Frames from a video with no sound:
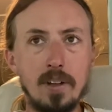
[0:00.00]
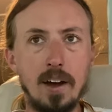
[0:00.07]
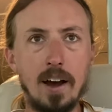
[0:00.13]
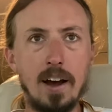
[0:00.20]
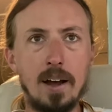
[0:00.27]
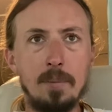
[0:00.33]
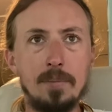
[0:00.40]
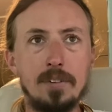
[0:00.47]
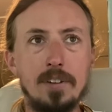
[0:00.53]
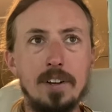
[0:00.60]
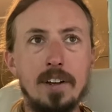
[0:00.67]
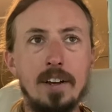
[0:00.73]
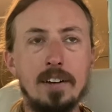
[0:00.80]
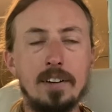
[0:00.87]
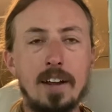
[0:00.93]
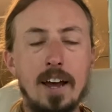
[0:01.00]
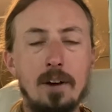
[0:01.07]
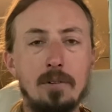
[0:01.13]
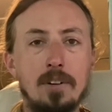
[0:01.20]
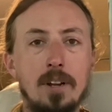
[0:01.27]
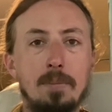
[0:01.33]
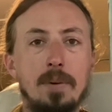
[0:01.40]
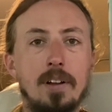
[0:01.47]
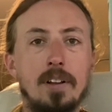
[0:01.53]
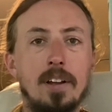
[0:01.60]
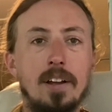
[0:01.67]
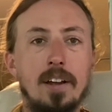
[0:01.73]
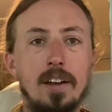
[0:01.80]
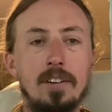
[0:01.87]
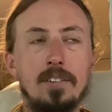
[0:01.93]
I'm seeing now
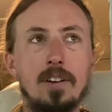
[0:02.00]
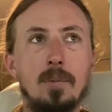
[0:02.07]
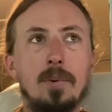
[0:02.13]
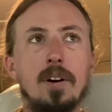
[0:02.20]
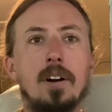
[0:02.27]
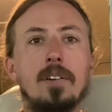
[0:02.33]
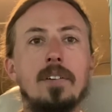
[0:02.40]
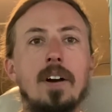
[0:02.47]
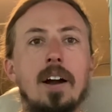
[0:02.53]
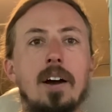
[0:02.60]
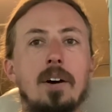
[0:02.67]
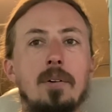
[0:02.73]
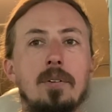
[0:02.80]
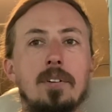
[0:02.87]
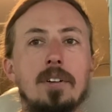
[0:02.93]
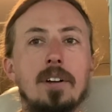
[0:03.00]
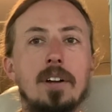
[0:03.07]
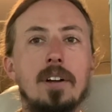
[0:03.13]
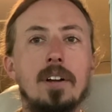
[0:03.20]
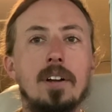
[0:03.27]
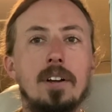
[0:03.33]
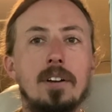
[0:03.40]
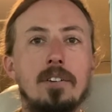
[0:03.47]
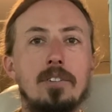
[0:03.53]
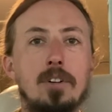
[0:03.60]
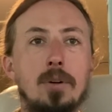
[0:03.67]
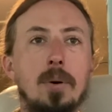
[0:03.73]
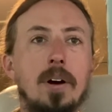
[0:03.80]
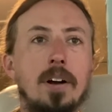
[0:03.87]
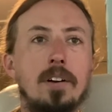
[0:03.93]
typically somewhere around
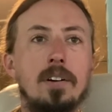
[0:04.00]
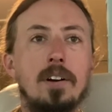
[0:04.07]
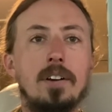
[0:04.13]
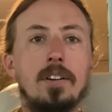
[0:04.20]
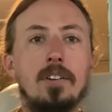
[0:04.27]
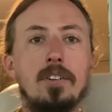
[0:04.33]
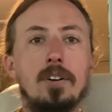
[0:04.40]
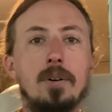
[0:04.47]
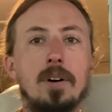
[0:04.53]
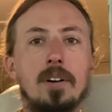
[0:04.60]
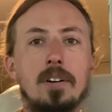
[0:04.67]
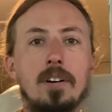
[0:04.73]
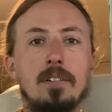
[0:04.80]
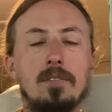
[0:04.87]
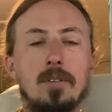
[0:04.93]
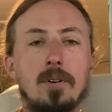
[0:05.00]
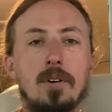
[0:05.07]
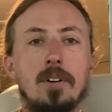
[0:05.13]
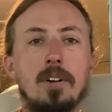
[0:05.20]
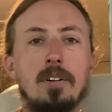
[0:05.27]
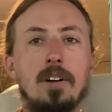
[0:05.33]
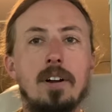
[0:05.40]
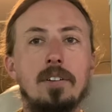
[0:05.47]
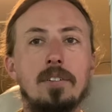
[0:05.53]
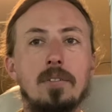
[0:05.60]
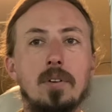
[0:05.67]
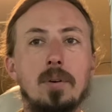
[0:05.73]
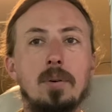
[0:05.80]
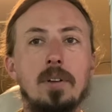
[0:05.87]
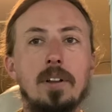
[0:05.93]
200 to 204 degrees of
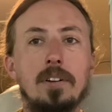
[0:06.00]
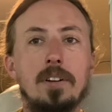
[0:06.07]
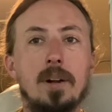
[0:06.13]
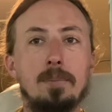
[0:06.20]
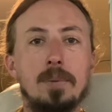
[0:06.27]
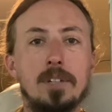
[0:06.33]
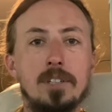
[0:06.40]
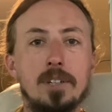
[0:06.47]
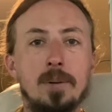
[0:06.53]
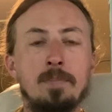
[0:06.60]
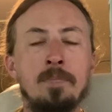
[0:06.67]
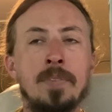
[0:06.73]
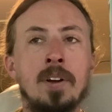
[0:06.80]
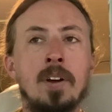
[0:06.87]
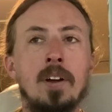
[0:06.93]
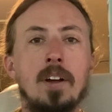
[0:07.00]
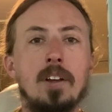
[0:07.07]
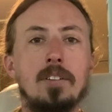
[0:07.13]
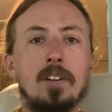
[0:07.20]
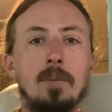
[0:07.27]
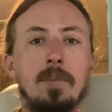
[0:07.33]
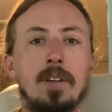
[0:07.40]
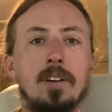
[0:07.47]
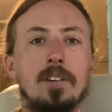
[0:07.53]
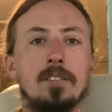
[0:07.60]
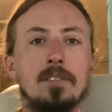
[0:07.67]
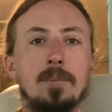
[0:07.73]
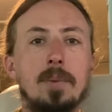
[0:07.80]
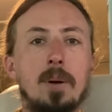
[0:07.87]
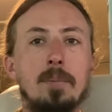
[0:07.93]
coolant temperature. Something to
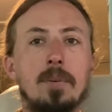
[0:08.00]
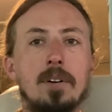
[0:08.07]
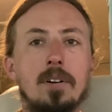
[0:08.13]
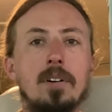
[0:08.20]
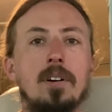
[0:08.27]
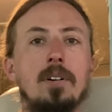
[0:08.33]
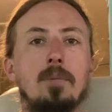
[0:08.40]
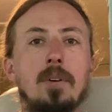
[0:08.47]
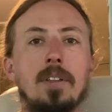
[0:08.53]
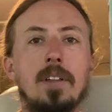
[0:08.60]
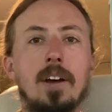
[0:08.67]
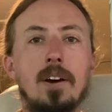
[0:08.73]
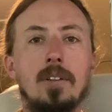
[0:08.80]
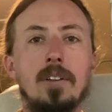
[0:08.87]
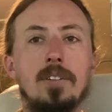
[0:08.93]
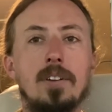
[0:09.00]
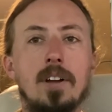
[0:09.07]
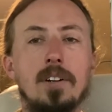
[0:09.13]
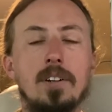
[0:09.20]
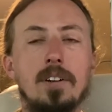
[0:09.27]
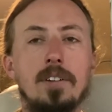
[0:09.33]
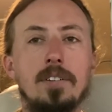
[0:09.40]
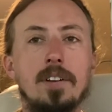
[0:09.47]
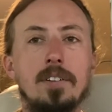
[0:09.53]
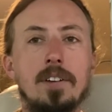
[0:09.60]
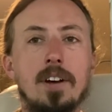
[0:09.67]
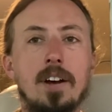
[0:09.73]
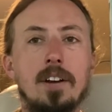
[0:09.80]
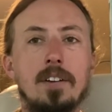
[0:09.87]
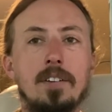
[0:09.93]
remember with how this engine is
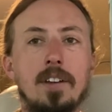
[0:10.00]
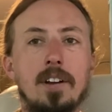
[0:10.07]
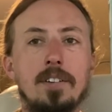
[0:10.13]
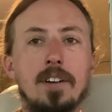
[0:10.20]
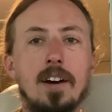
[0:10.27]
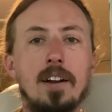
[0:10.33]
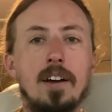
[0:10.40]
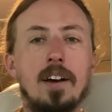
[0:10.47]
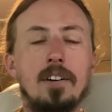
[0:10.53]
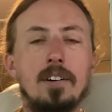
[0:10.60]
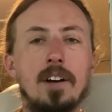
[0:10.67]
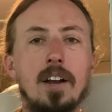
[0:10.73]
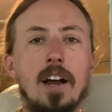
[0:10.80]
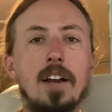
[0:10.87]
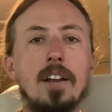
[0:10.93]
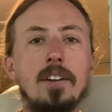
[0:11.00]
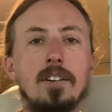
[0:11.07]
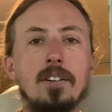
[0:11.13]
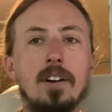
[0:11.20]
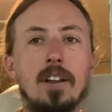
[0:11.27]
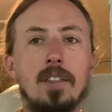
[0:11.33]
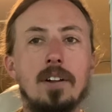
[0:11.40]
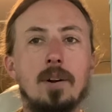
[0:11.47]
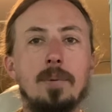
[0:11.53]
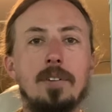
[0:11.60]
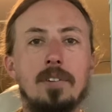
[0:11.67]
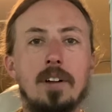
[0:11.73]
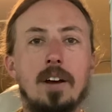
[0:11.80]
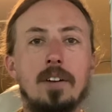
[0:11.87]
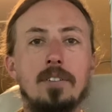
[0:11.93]
designed is that it's got 190 degree
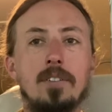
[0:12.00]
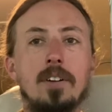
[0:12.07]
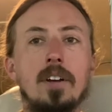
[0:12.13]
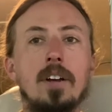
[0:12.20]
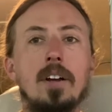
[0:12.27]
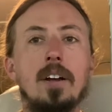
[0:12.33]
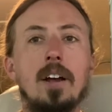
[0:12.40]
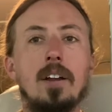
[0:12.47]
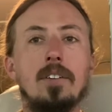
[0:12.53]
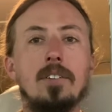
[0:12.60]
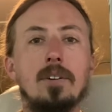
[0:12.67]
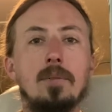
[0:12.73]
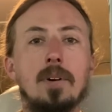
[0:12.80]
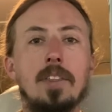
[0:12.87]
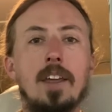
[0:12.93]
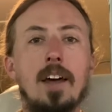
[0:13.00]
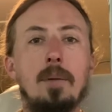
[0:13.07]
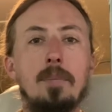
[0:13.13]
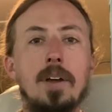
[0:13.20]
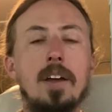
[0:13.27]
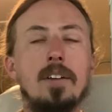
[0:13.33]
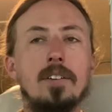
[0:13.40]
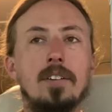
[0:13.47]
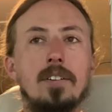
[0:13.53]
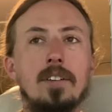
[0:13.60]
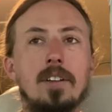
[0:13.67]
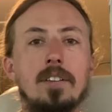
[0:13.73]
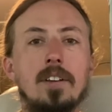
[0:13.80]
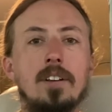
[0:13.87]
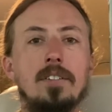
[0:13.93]
thermostats, and so what that means is
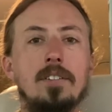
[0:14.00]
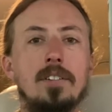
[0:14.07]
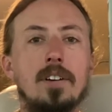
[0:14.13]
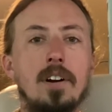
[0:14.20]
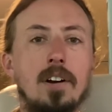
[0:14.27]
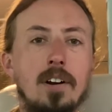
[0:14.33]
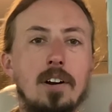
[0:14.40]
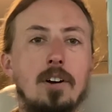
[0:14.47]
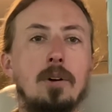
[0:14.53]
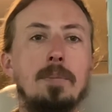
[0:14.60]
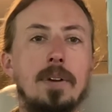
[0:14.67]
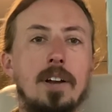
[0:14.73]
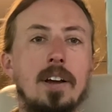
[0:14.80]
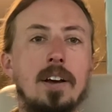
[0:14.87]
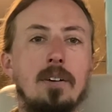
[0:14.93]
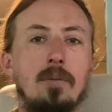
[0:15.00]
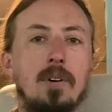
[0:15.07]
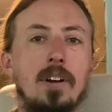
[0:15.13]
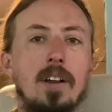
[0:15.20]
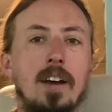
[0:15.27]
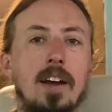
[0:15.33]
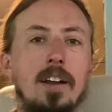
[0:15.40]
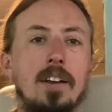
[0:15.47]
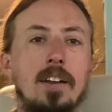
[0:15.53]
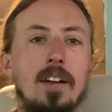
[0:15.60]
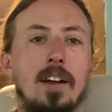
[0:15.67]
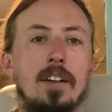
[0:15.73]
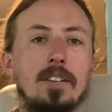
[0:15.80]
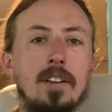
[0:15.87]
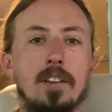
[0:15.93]
that they start opening at
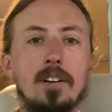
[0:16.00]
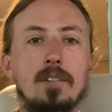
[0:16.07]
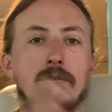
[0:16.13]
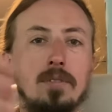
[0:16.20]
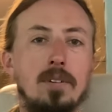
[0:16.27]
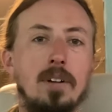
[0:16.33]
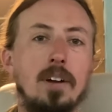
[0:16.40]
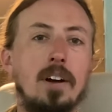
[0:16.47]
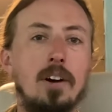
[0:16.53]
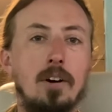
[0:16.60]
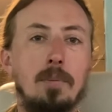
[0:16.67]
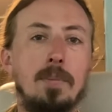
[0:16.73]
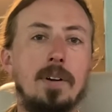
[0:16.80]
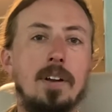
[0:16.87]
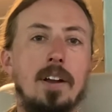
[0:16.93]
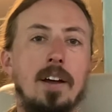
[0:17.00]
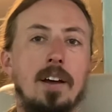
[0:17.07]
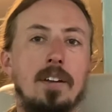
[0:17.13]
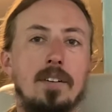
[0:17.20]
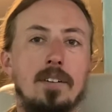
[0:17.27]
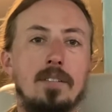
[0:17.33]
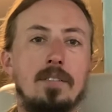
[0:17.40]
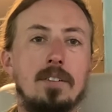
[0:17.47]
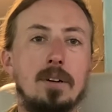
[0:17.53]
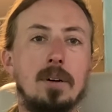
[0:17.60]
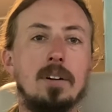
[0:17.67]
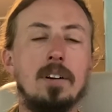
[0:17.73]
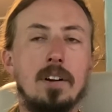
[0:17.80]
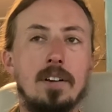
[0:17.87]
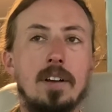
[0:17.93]
190 and then they're fully open at
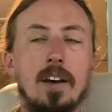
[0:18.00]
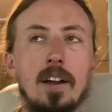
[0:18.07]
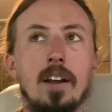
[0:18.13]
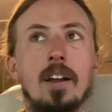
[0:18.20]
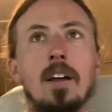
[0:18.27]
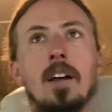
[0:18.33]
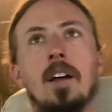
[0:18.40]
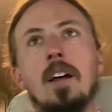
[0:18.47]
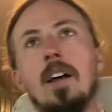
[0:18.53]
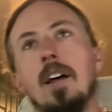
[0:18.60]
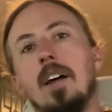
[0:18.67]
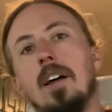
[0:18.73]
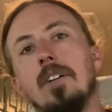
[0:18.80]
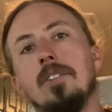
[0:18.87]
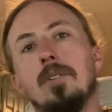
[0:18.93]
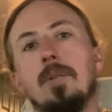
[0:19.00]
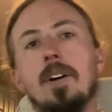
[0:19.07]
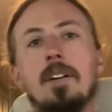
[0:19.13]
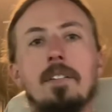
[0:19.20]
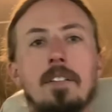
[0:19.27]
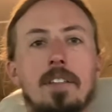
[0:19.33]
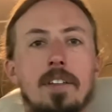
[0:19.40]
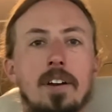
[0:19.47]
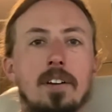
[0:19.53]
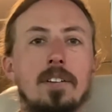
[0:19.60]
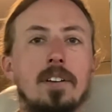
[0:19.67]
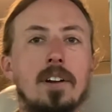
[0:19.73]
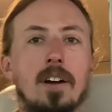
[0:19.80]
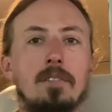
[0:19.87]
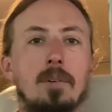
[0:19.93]
210. So one of the things
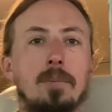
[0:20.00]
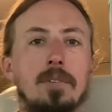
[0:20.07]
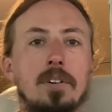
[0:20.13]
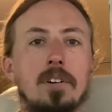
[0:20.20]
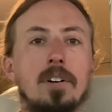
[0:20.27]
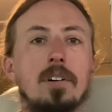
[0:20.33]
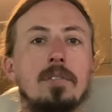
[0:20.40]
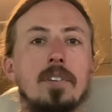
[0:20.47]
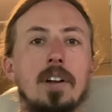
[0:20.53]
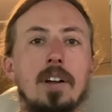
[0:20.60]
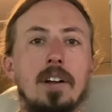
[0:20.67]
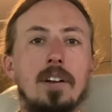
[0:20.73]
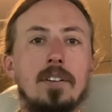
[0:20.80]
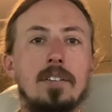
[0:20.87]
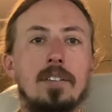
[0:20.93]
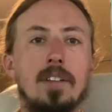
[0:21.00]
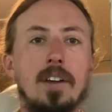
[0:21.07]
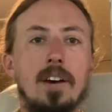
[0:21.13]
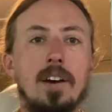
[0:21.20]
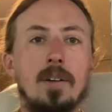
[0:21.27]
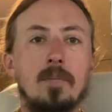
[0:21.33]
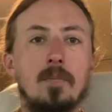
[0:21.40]
that I've observed is that,